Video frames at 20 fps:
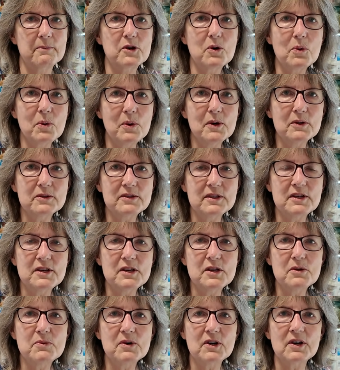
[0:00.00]
quilt that
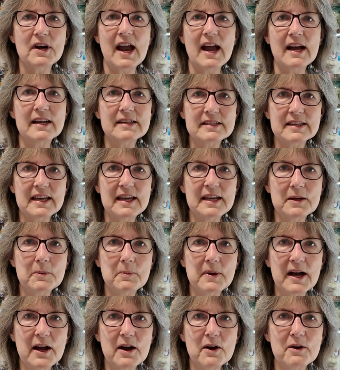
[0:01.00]
you were asking
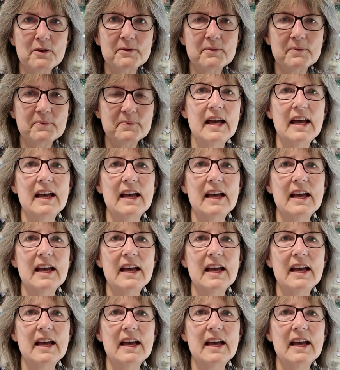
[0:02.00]
about,